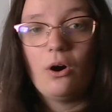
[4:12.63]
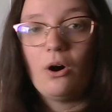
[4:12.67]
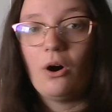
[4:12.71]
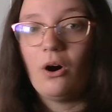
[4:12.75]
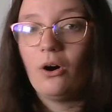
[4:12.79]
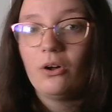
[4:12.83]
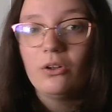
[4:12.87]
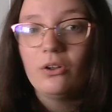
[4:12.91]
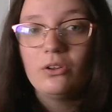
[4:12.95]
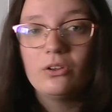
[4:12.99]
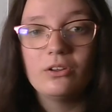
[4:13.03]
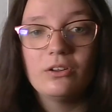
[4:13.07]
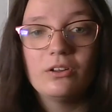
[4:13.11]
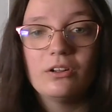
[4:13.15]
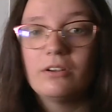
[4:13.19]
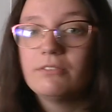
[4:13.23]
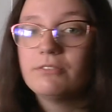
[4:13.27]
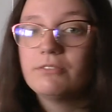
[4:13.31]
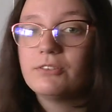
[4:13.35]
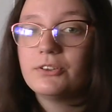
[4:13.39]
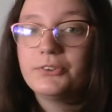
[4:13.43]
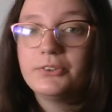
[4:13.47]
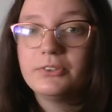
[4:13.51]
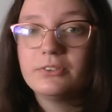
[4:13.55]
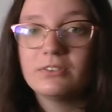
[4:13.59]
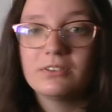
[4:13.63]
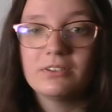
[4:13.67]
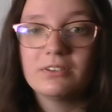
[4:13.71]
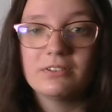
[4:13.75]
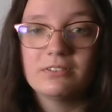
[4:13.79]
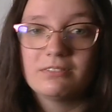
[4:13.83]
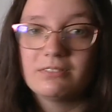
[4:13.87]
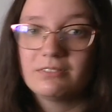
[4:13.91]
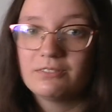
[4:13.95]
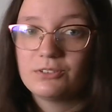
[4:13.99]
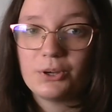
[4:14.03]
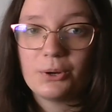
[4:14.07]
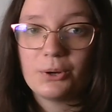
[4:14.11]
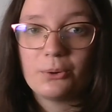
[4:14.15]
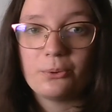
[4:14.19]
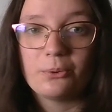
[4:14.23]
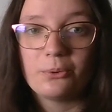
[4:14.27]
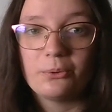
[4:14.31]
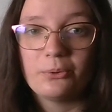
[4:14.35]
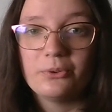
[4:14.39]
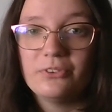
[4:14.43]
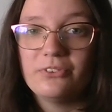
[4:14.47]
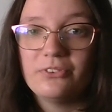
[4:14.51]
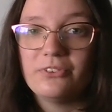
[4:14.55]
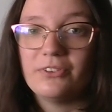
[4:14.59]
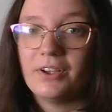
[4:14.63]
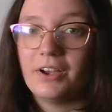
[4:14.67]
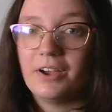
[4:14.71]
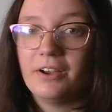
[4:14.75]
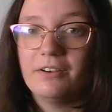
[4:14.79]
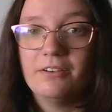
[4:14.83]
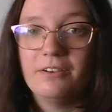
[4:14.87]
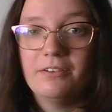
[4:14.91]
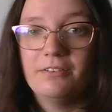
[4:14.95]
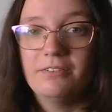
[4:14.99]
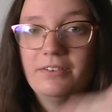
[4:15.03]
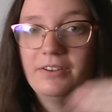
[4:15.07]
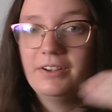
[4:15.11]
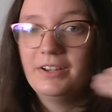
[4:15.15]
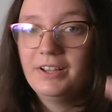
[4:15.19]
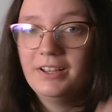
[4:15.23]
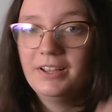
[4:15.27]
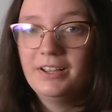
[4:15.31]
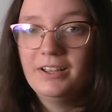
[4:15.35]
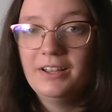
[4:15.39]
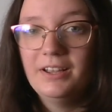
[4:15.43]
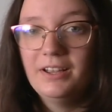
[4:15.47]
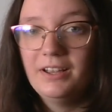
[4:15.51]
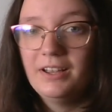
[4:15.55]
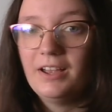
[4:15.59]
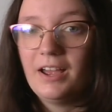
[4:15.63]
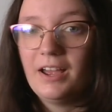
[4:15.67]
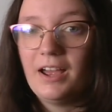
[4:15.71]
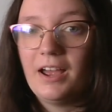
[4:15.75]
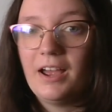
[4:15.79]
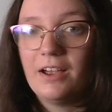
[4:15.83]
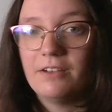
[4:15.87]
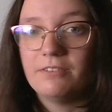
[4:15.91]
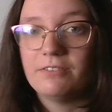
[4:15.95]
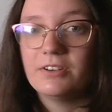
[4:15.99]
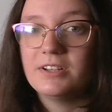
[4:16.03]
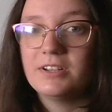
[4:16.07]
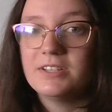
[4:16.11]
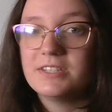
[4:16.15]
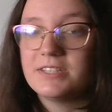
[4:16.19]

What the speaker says: all of the totals of every